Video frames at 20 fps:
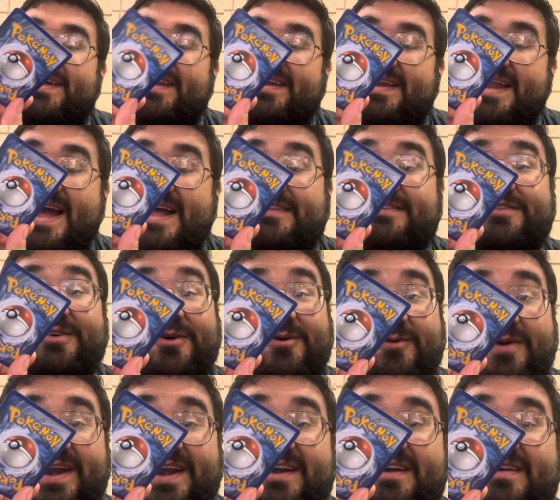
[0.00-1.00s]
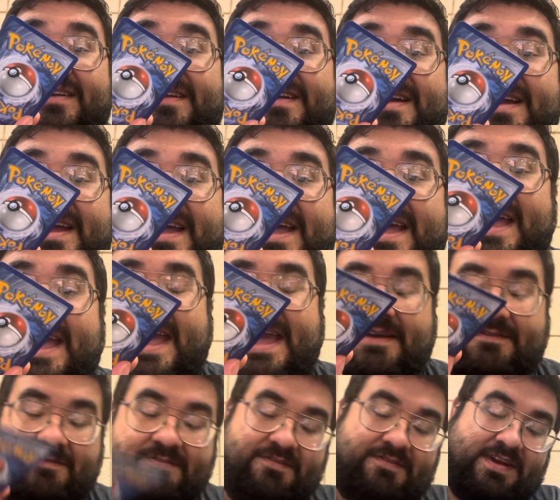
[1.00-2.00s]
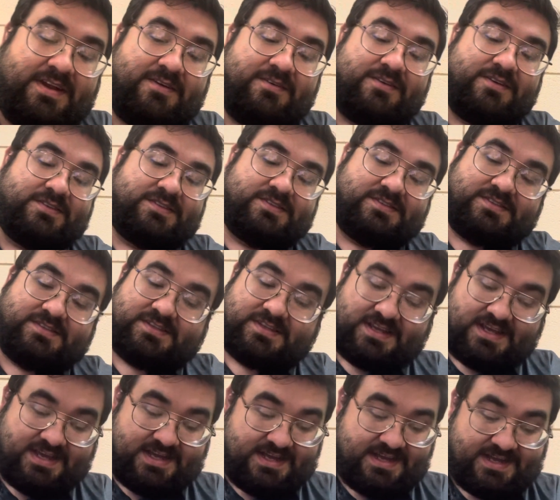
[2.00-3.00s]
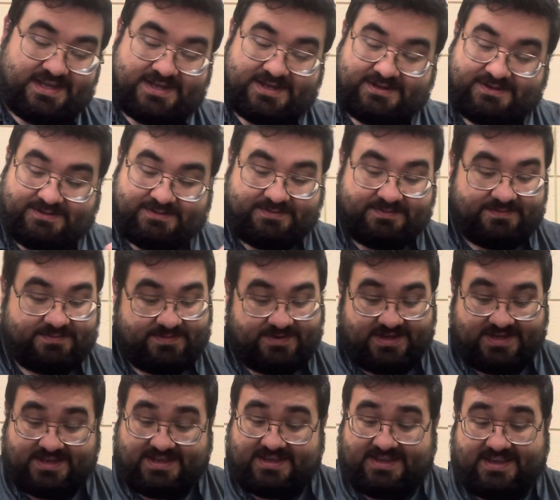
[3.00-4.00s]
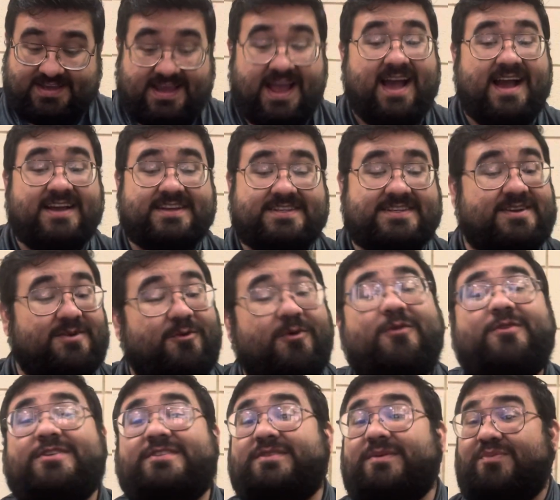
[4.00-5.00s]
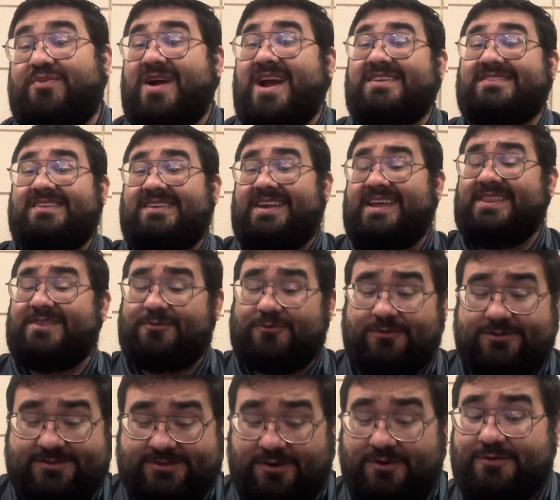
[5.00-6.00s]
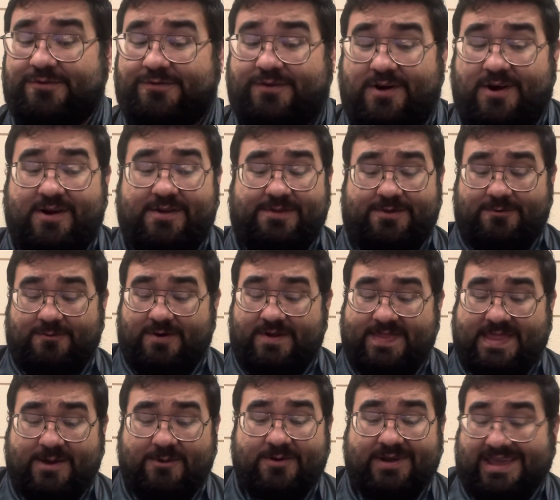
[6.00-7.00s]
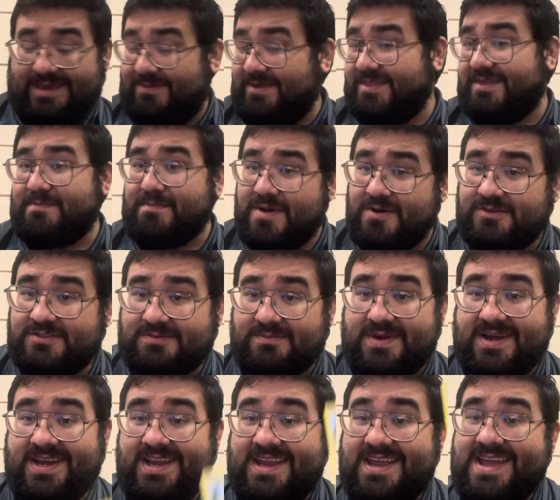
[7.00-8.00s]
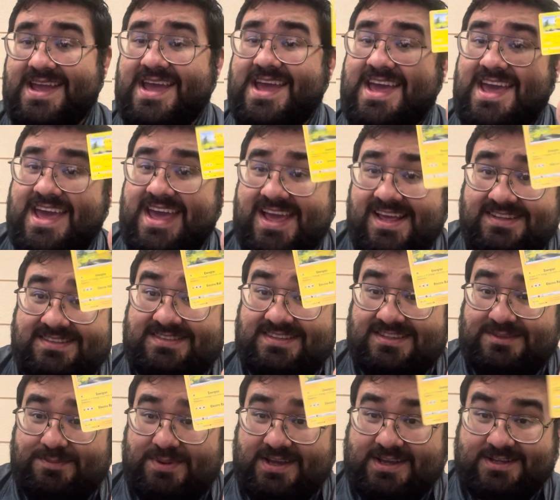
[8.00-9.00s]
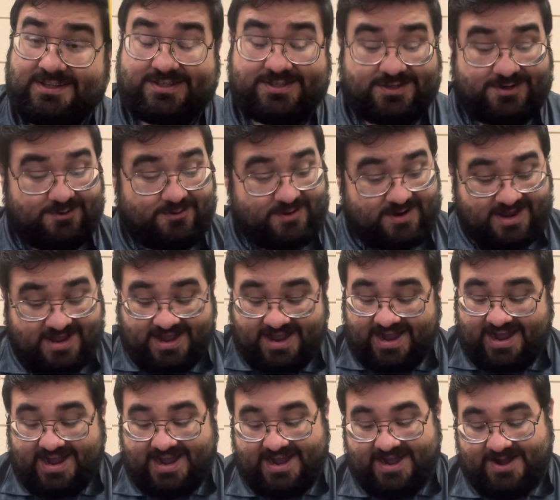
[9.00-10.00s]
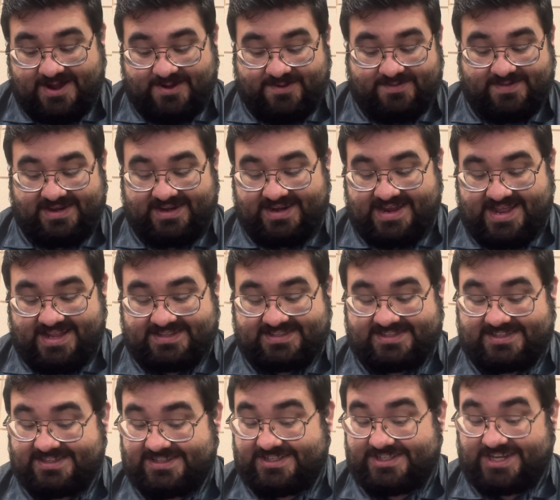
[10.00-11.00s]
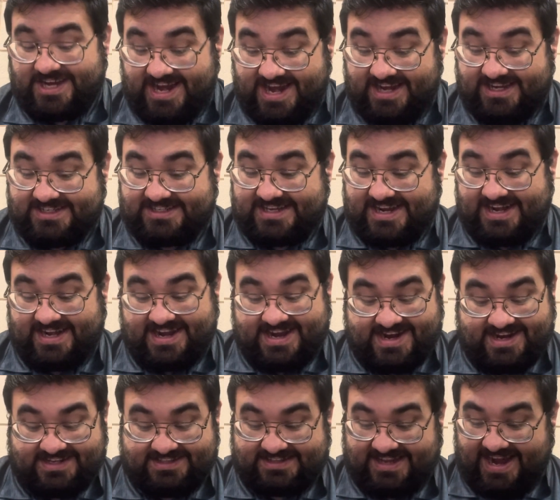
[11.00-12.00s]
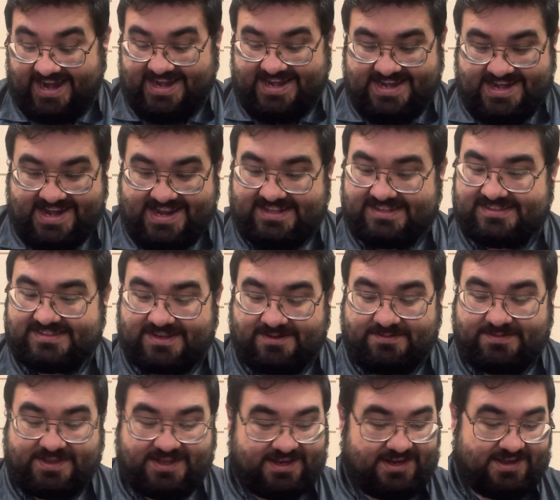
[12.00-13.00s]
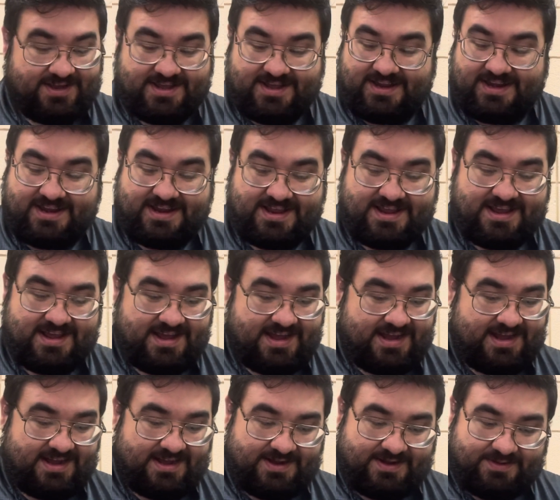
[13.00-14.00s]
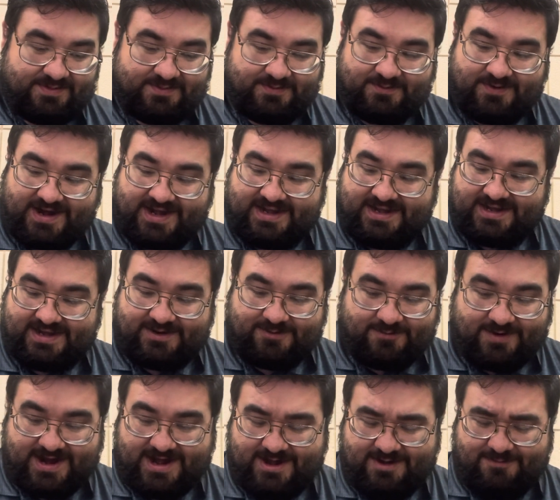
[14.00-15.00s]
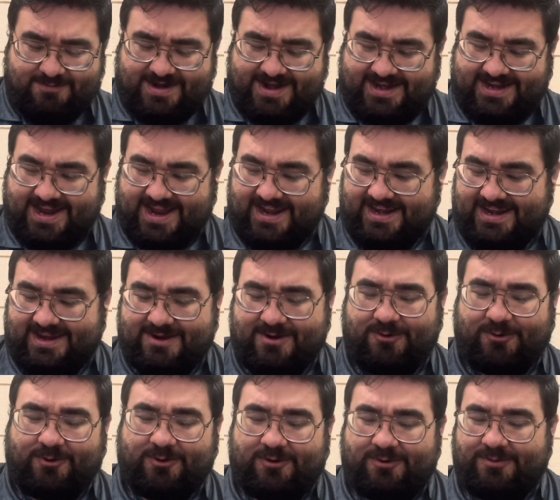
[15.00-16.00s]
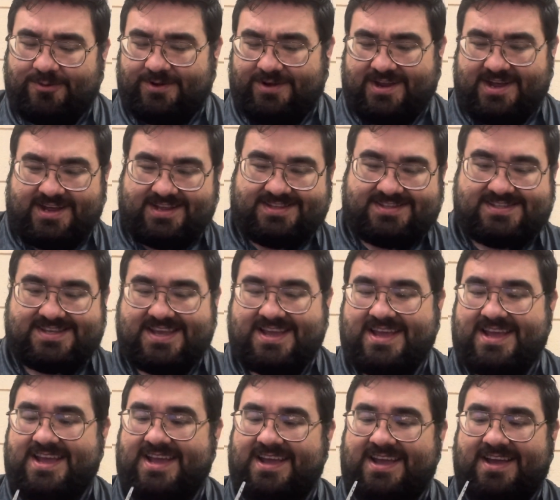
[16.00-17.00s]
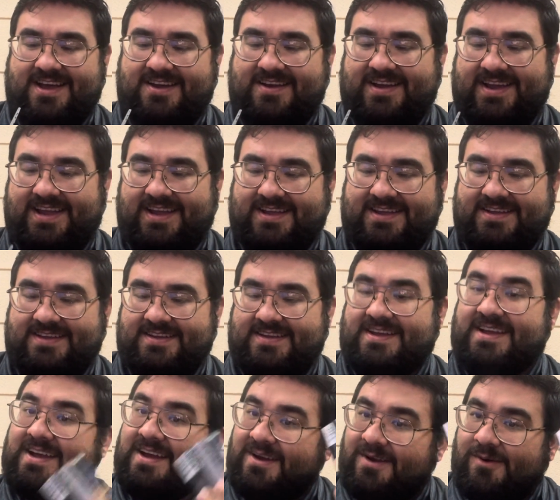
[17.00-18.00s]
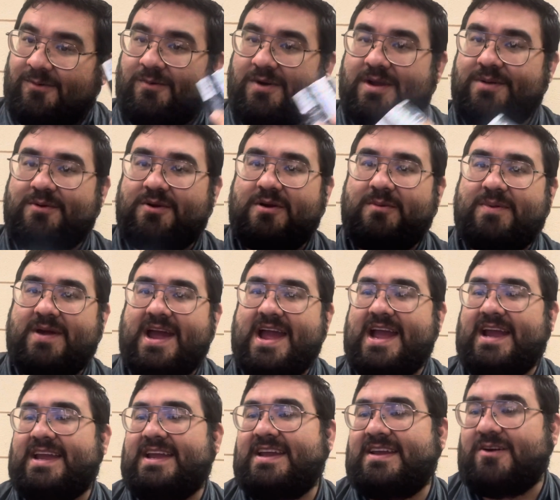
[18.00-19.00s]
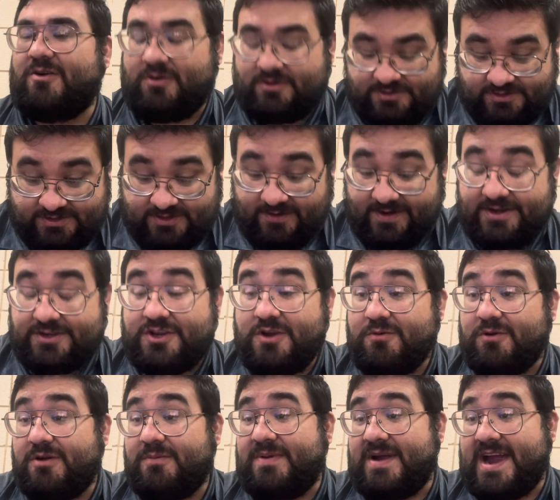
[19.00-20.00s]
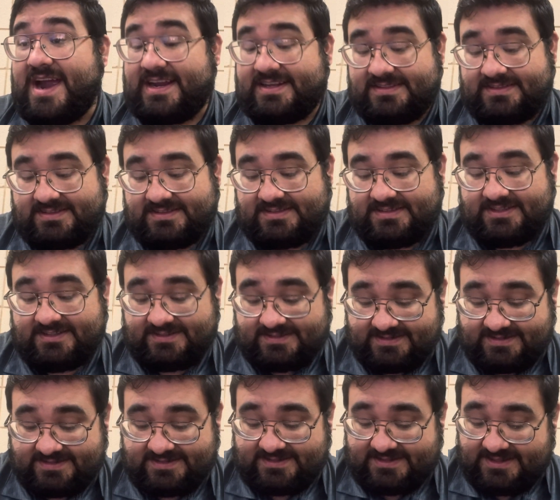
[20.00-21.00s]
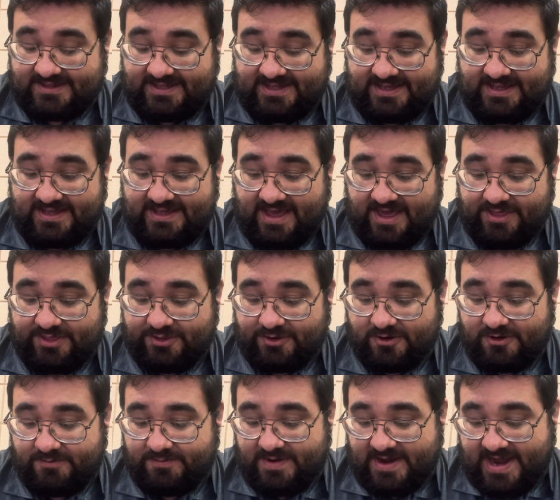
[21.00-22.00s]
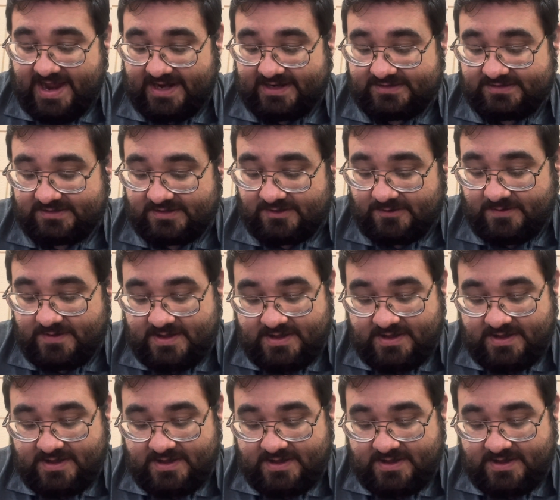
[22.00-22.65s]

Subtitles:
not so rare, Ampharos. Gosh, surprisingly, so far the one that will get me the most money is this Pikachu. Let's change that, guys. I need something good. Why am I getting horrible duds? Okay, two more packs. This is the third pack, so